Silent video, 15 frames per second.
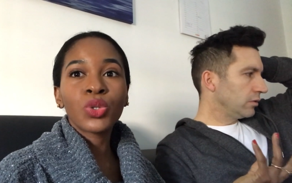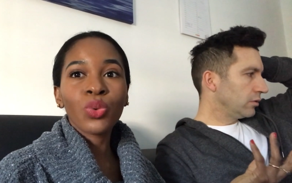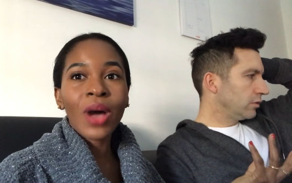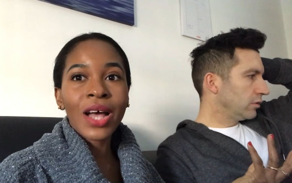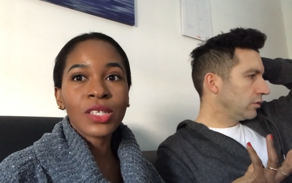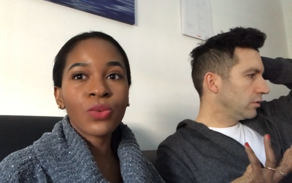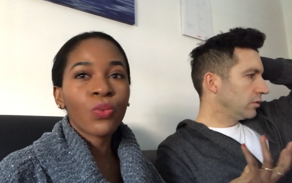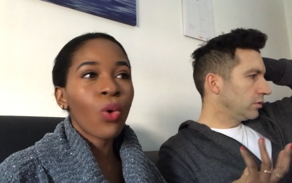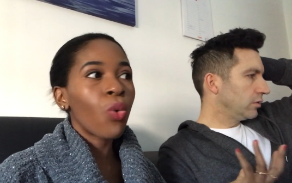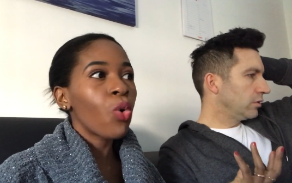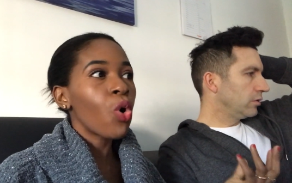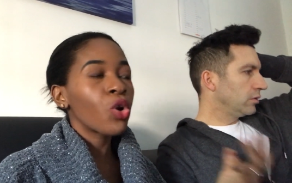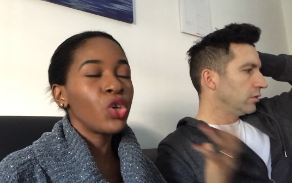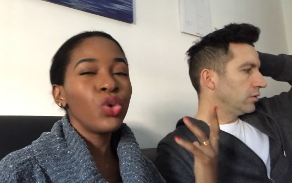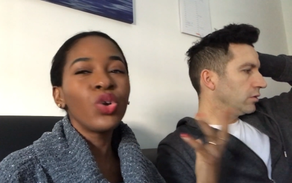Speaker 1: to ask for
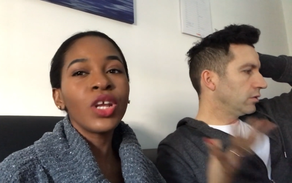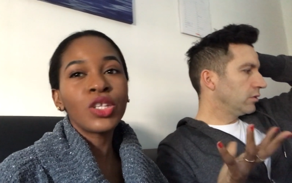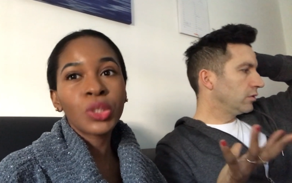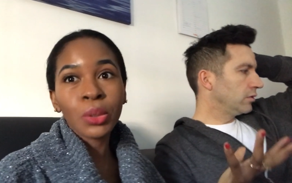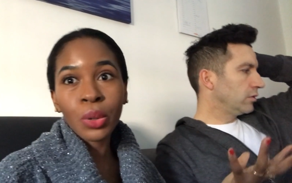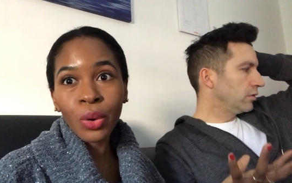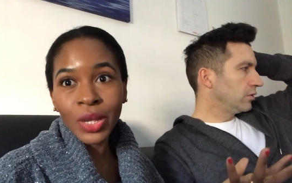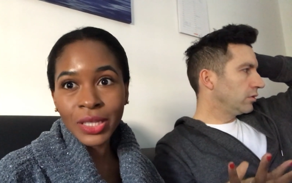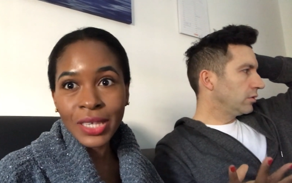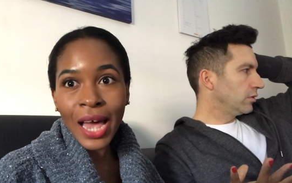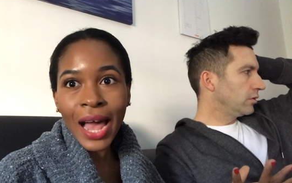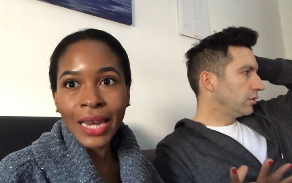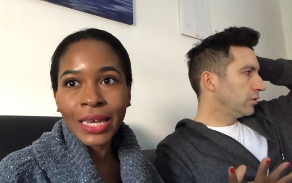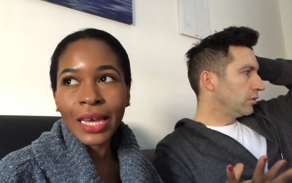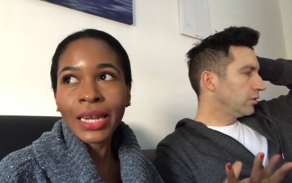work you need to know
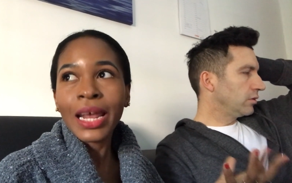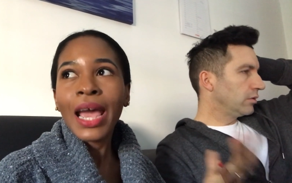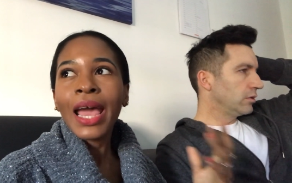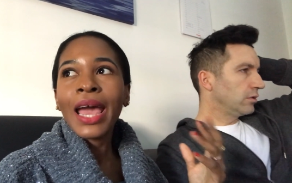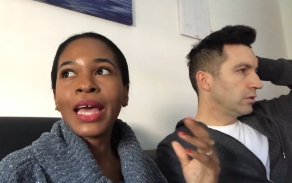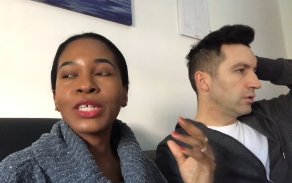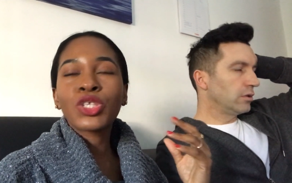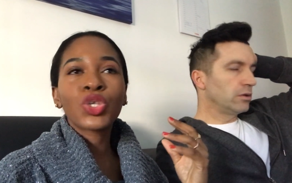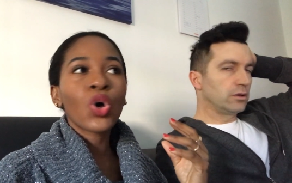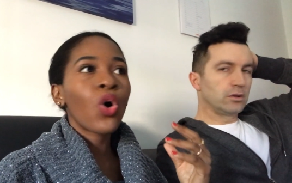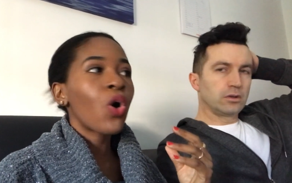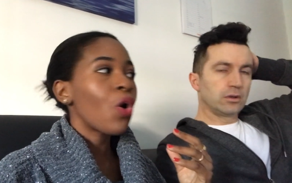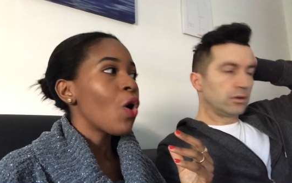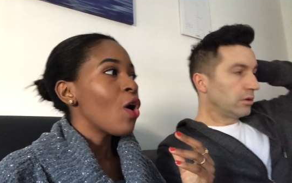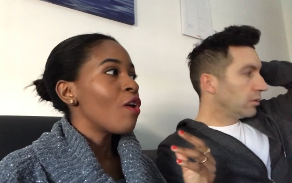Italian.
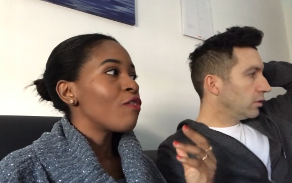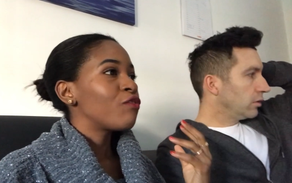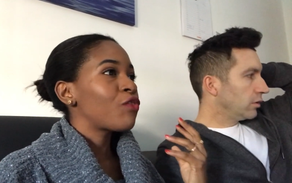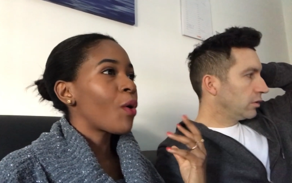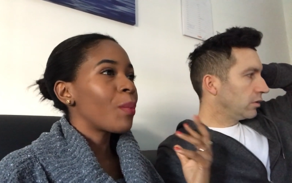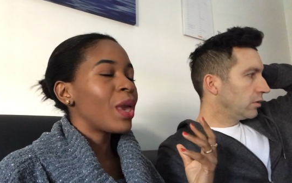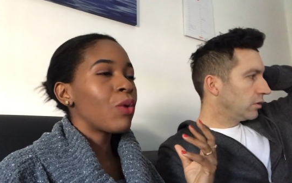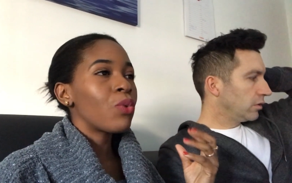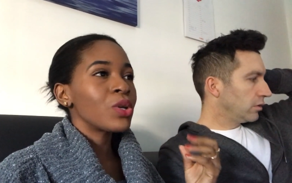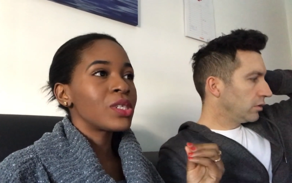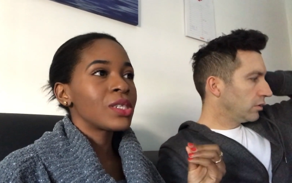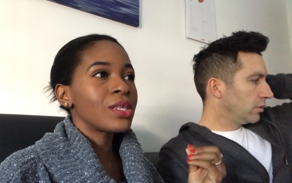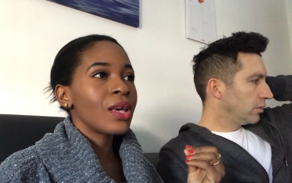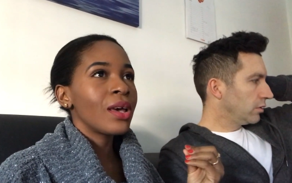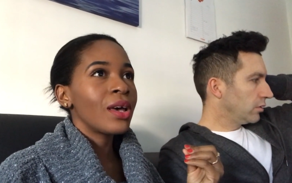So for me
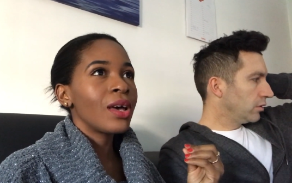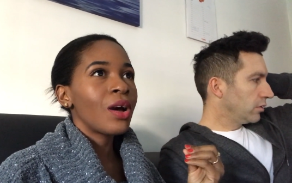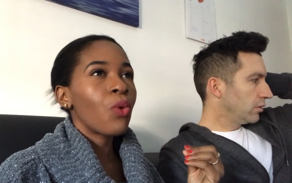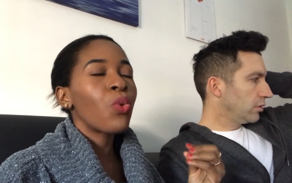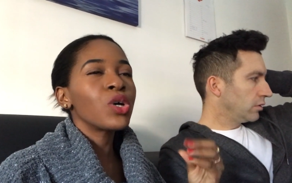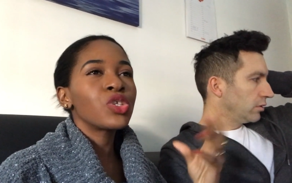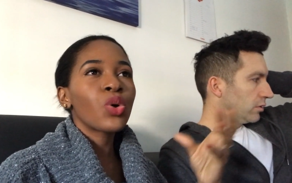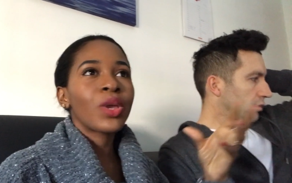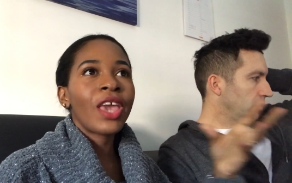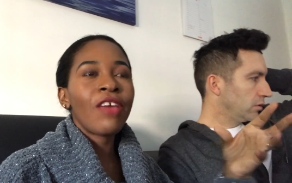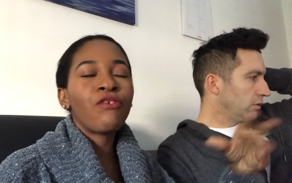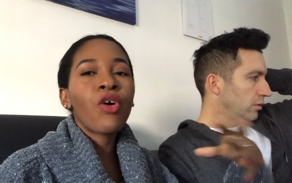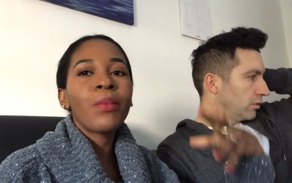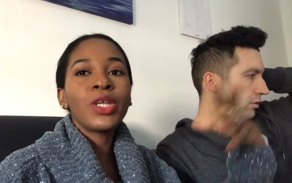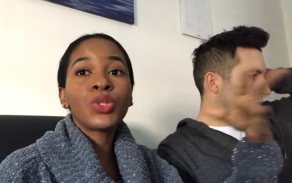was uh, was
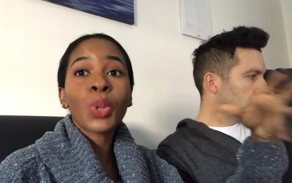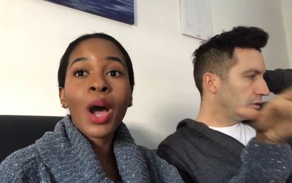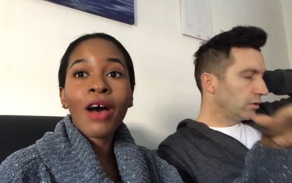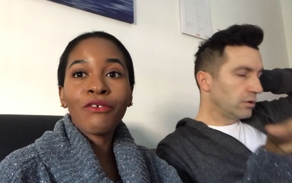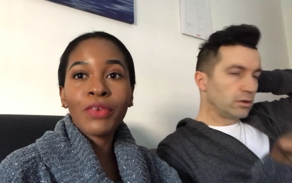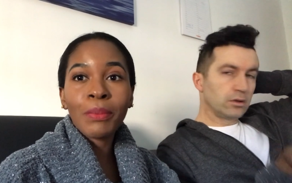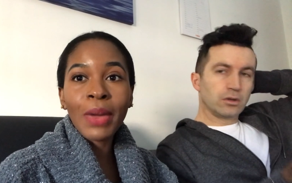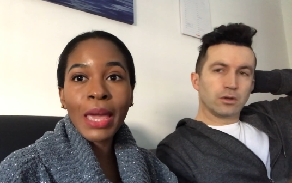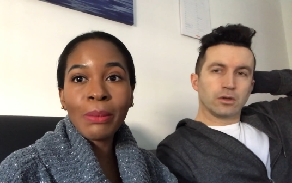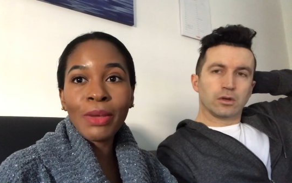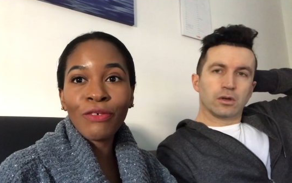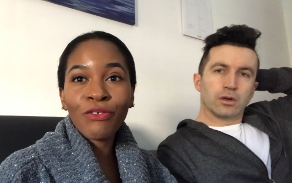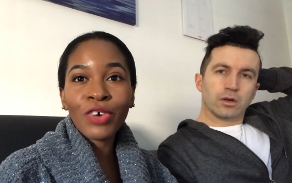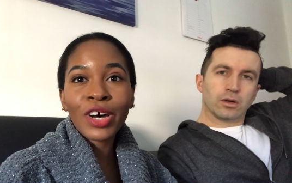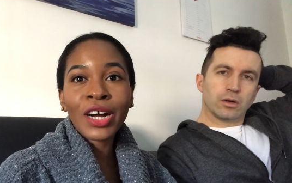okay for me to have a
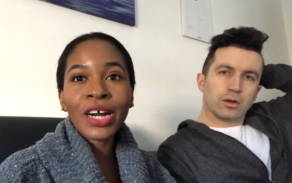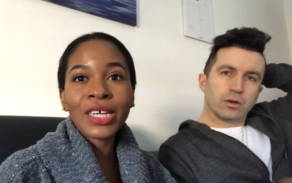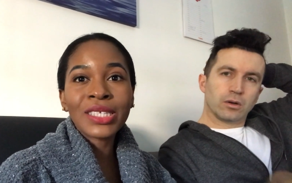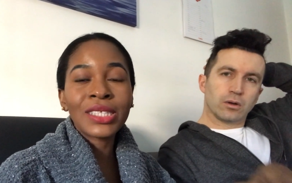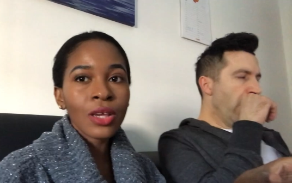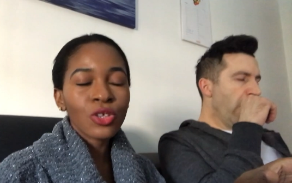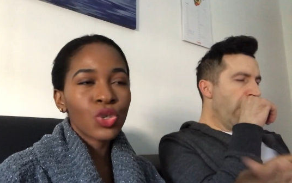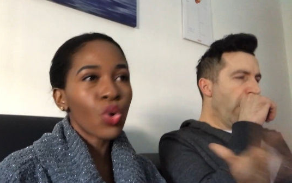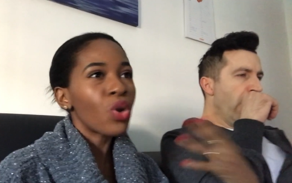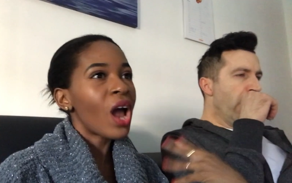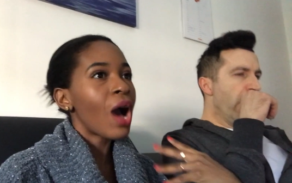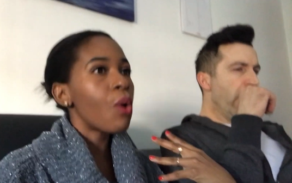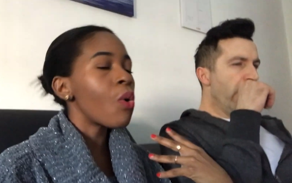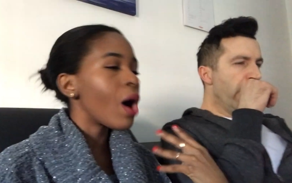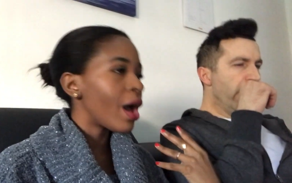baby first. So
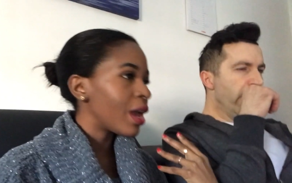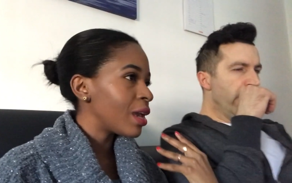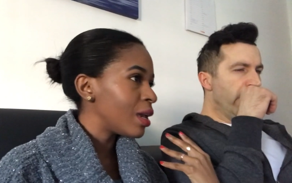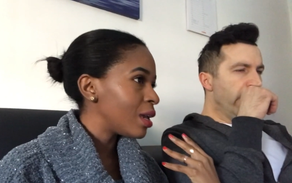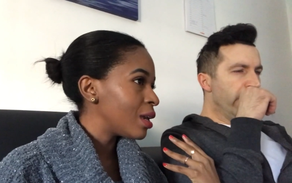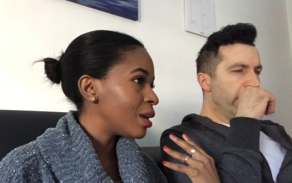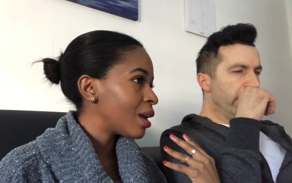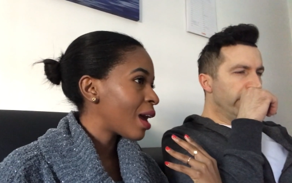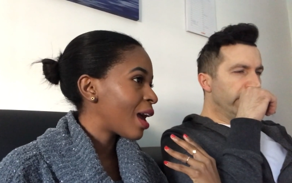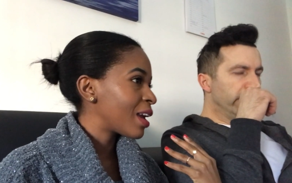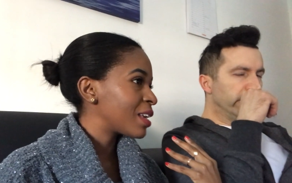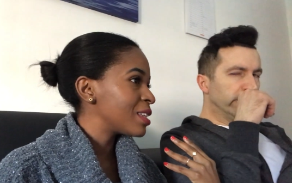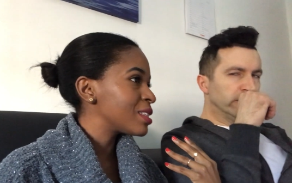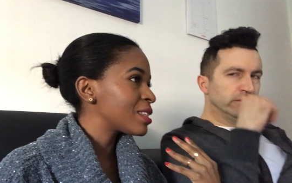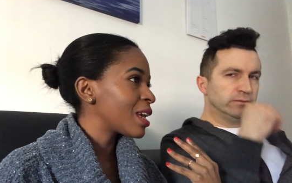now I I
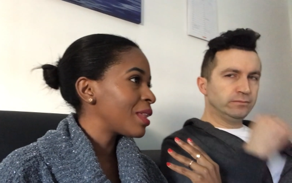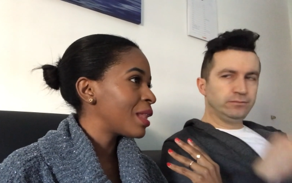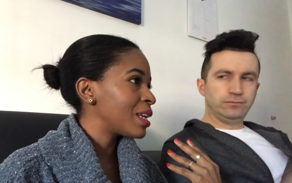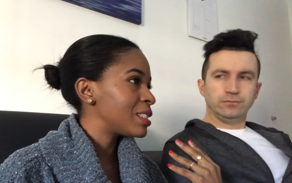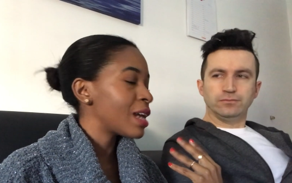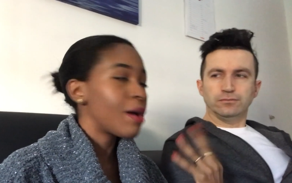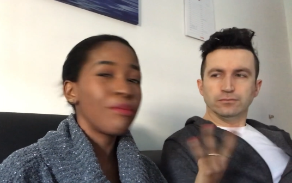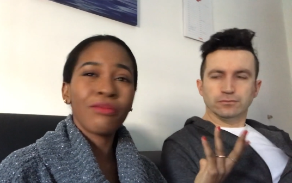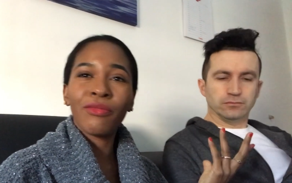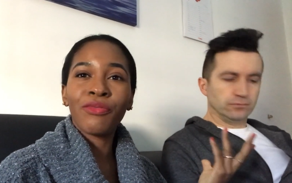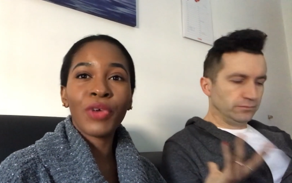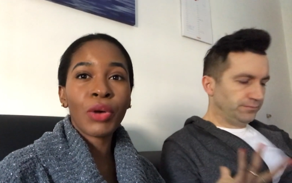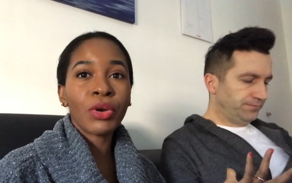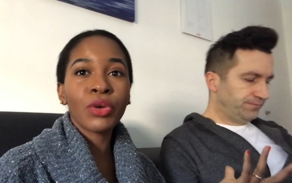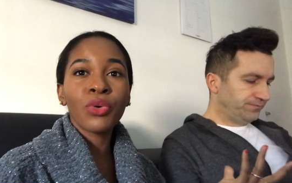can say that I'm
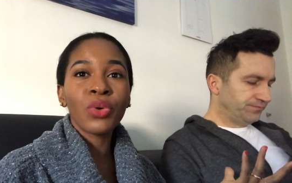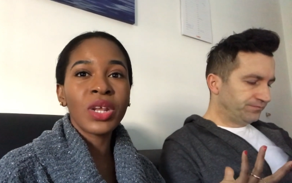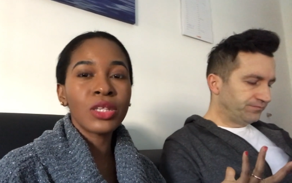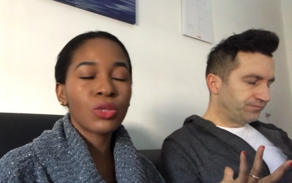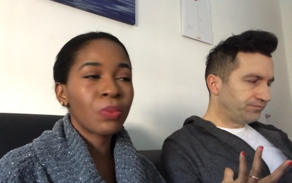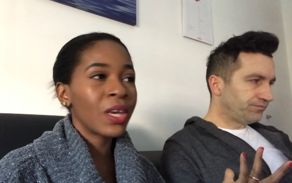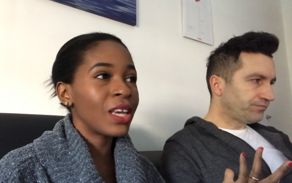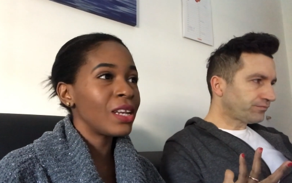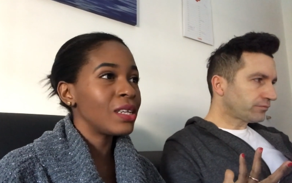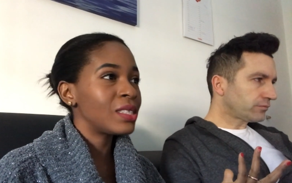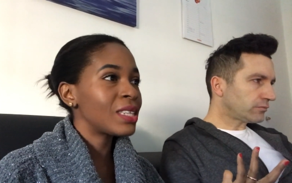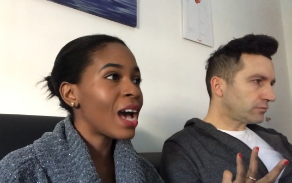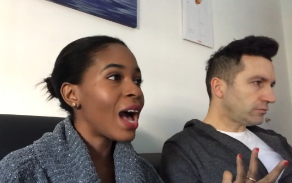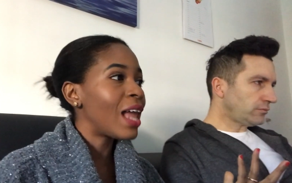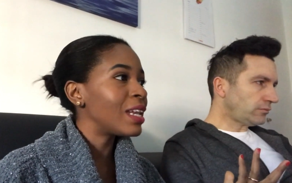very good in speaking
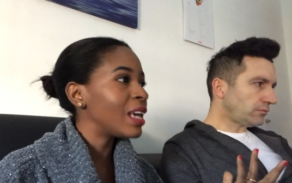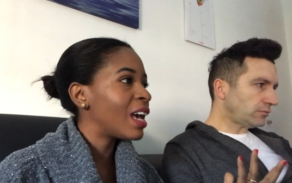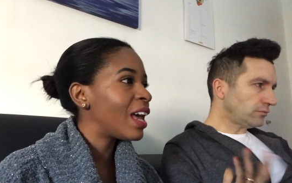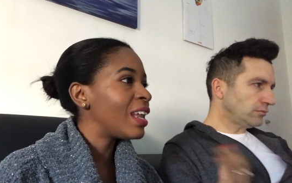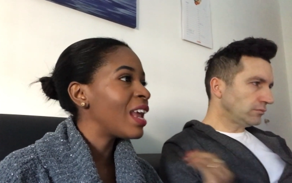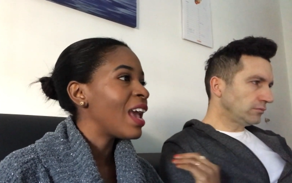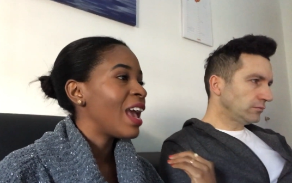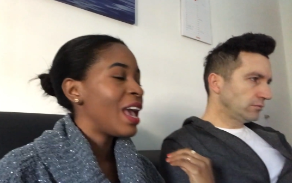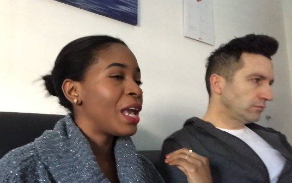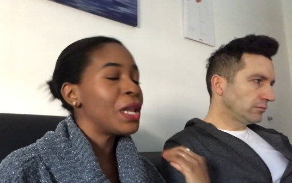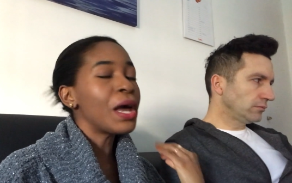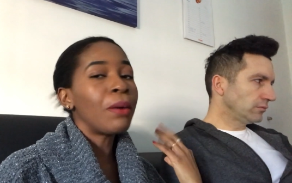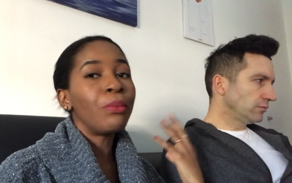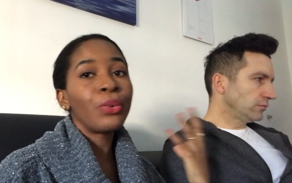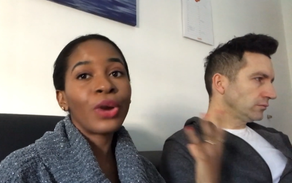Italian,
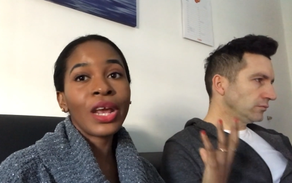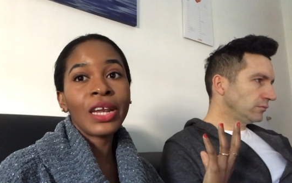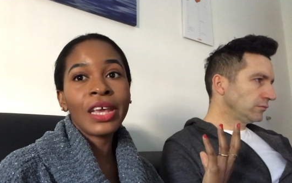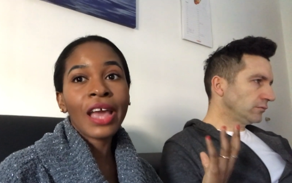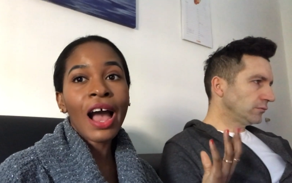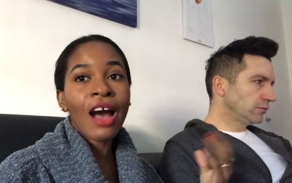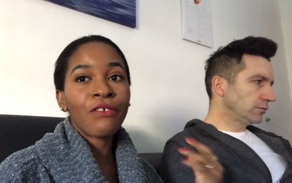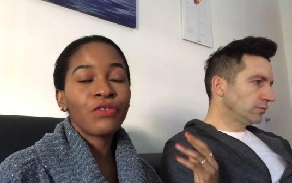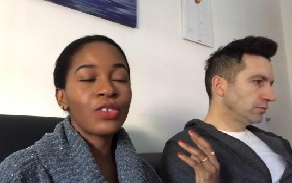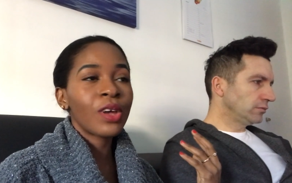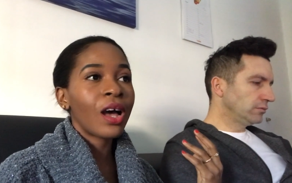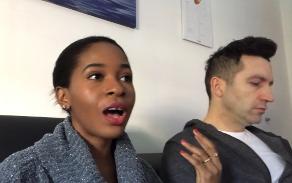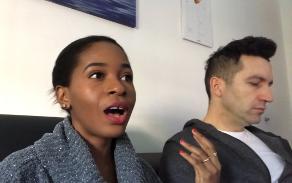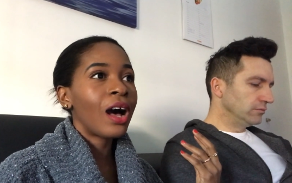and I'm ready after